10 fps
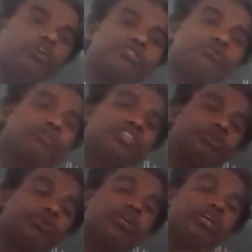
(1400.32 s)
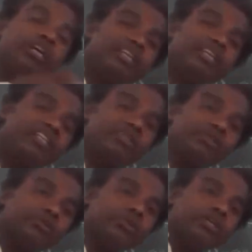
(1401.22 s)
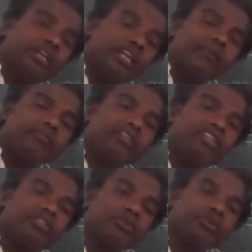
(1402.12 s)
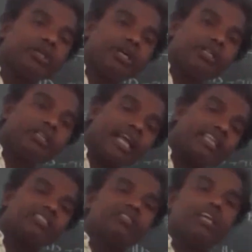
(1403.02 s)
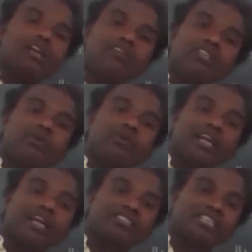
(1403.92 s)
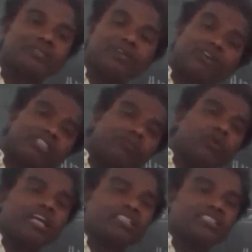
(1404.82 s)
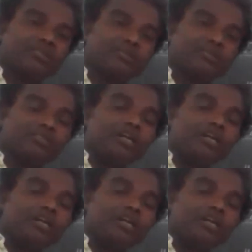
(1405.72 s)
into tissue. In the tissue, near of the tissue, the reaction, irreversible reaction takes place.